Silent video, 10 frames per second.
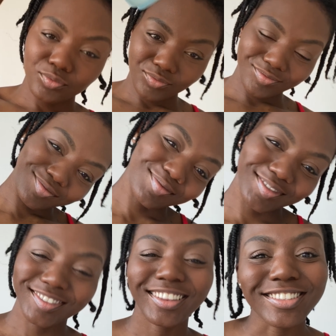
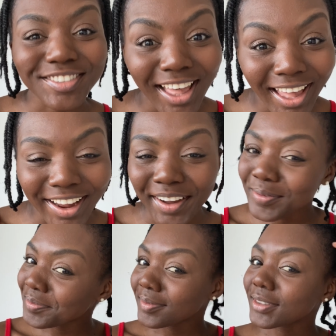This is my
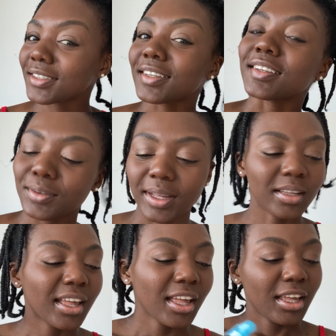first attempt
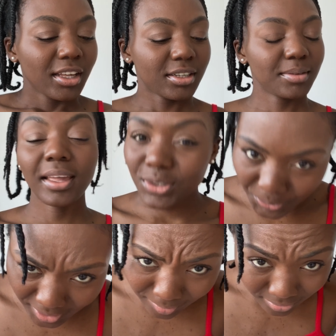at
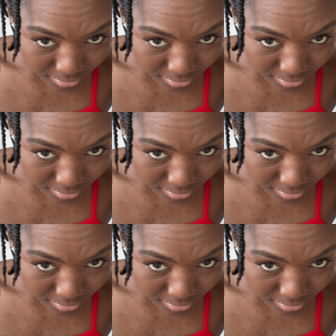doing the